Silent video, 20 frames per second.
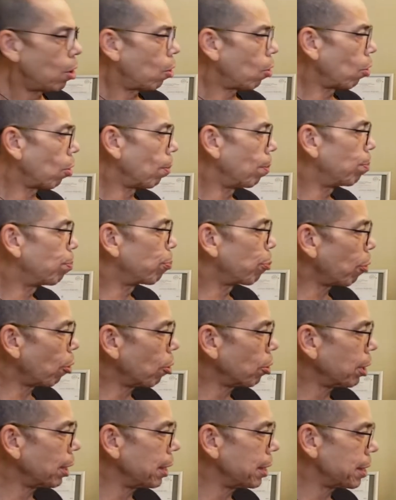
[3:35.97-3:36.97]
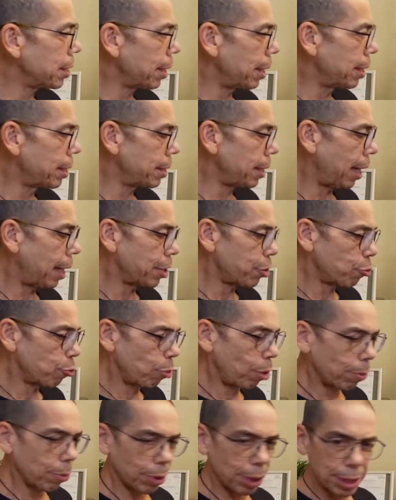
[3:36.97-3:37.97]
or burning sensation.
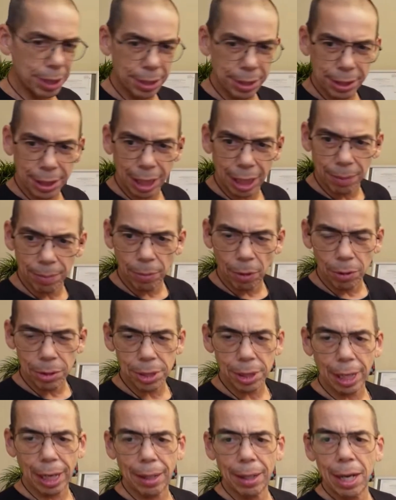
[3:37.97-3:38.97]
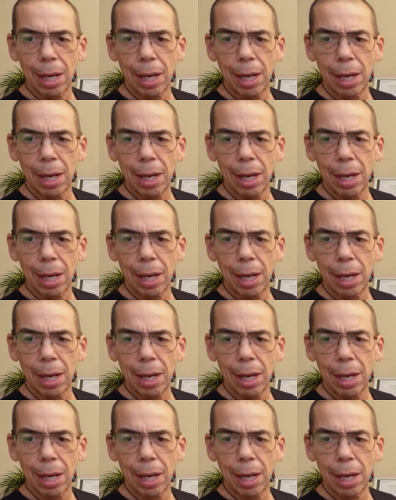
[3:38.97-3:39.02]
Remember, this is going to most